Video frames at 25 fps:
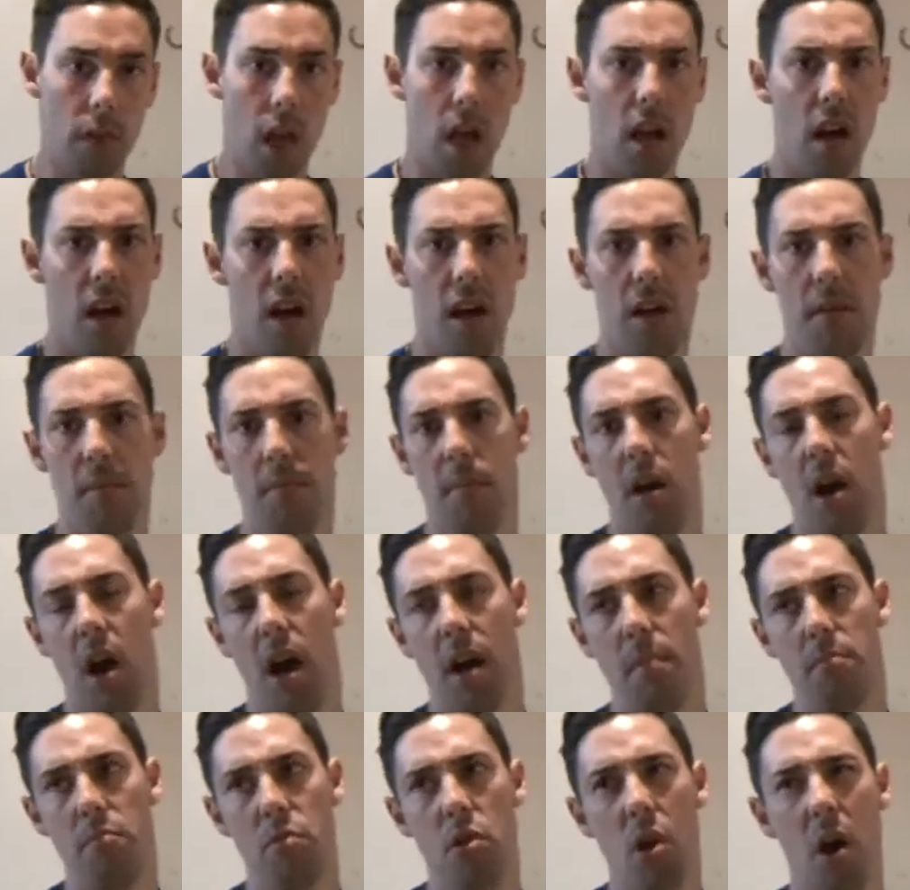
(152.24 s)

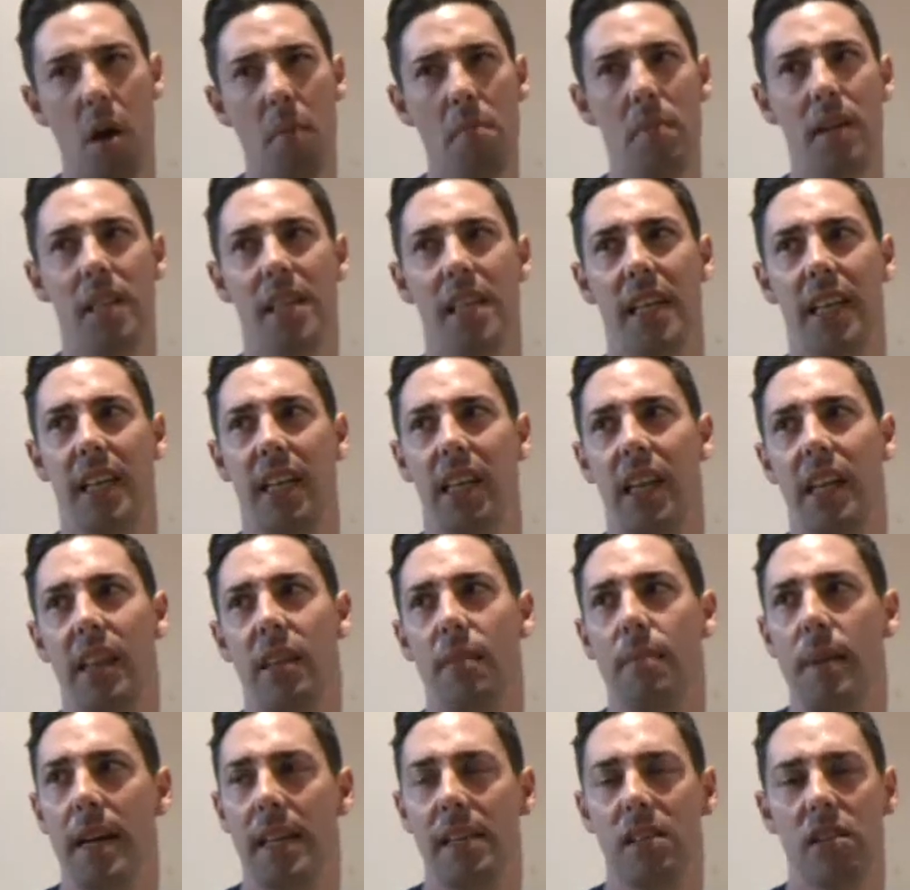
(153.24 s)
I'm not particularly
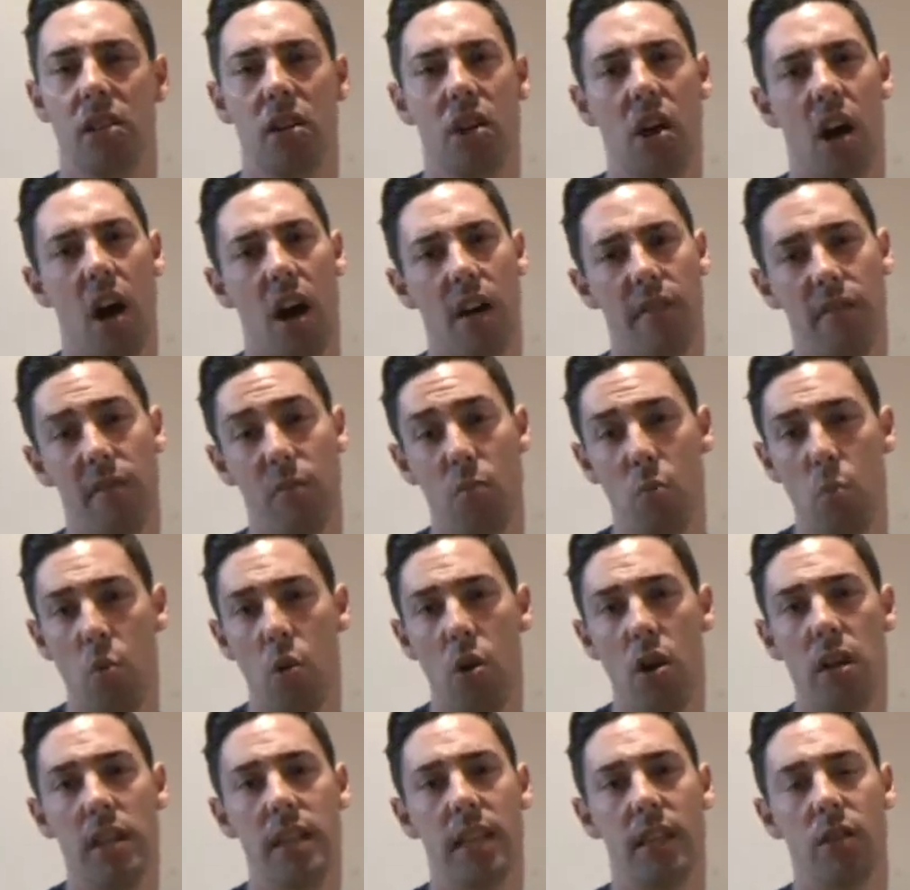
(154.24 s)
the best at carving
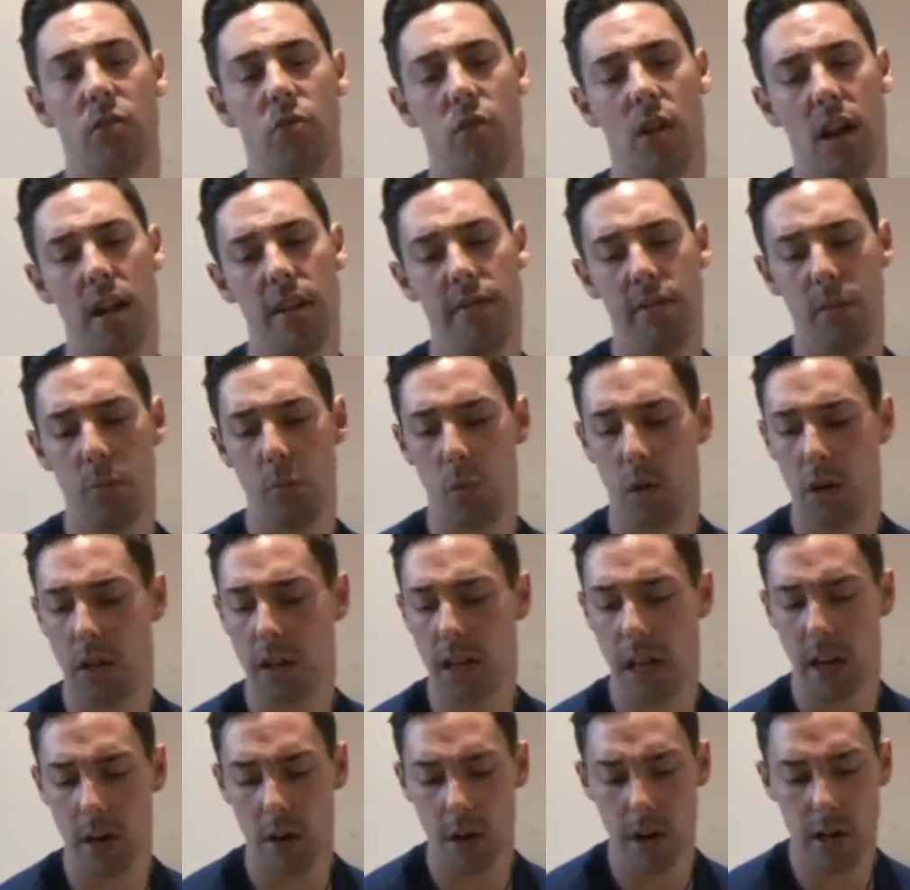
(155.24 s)
wood, engraving
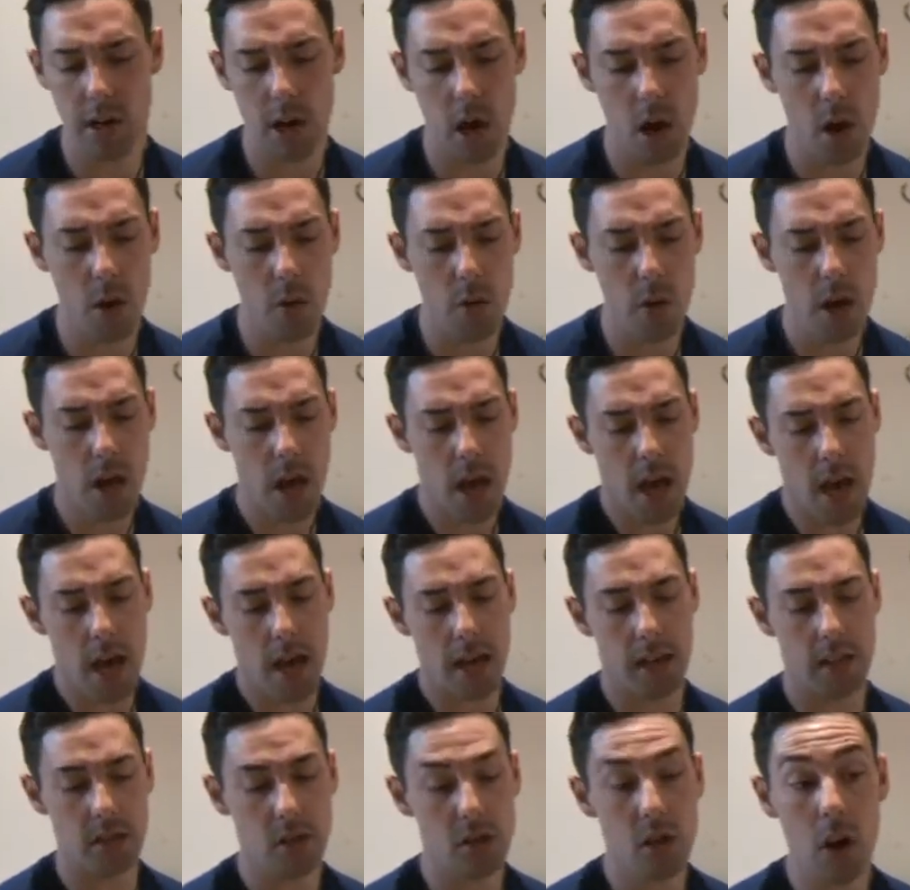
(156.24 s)
wood, and I know
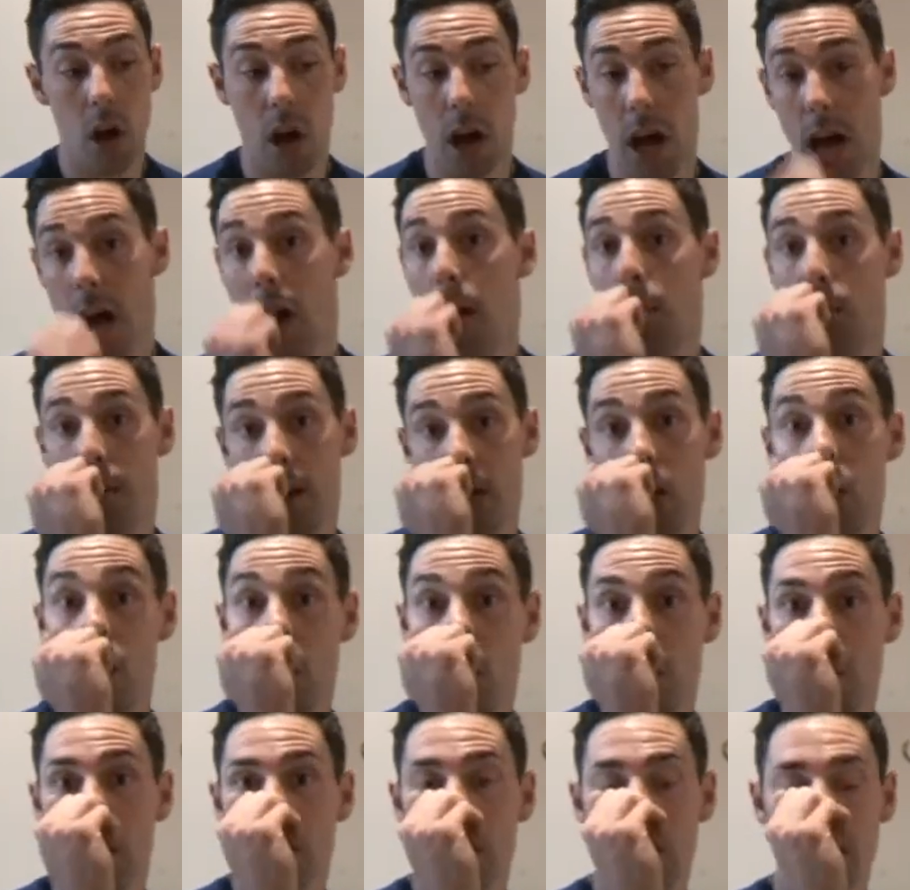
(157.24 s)
it's not how it
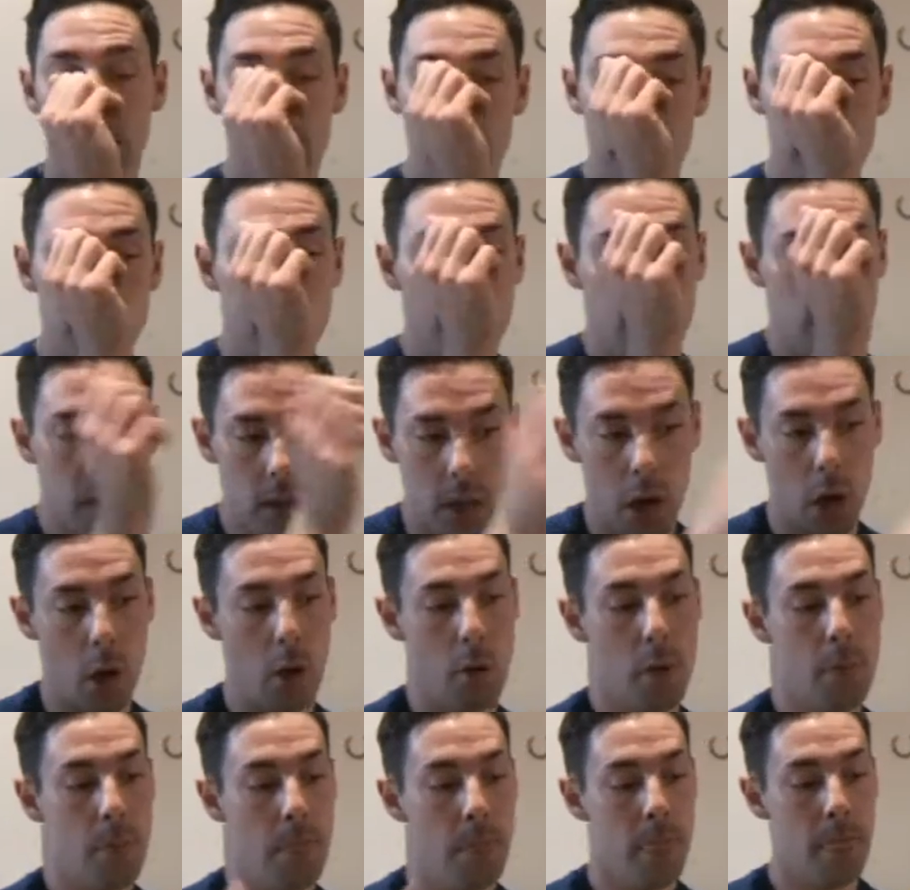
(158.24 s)
looks, it's, you
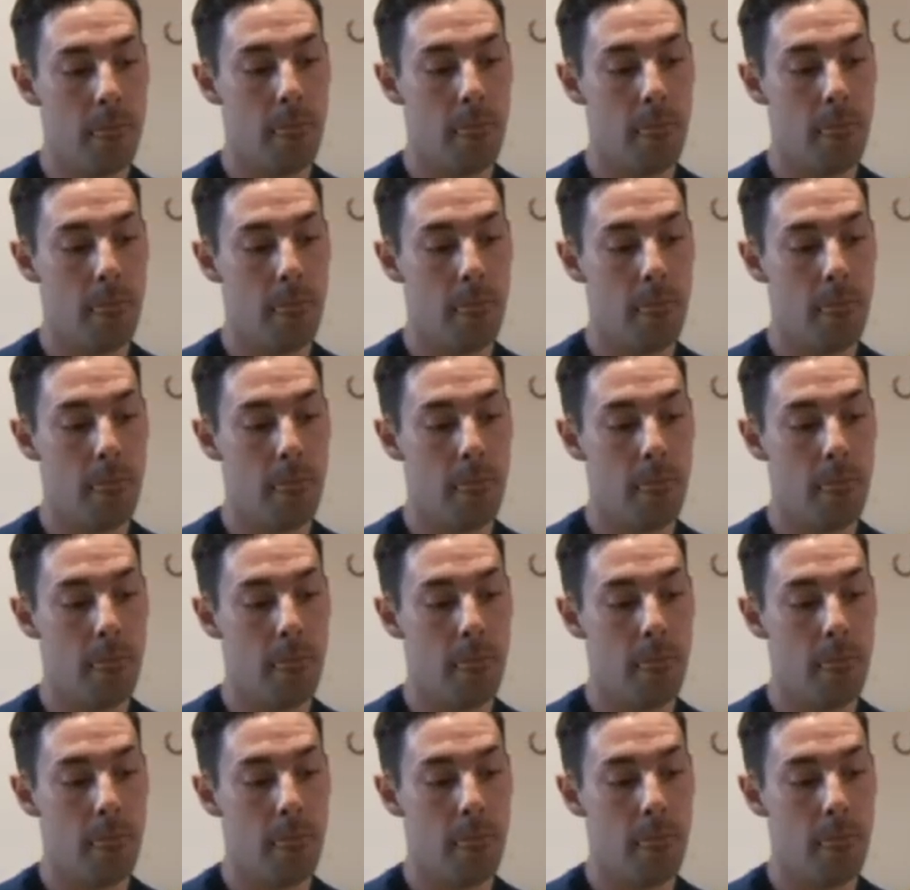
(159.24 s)
know,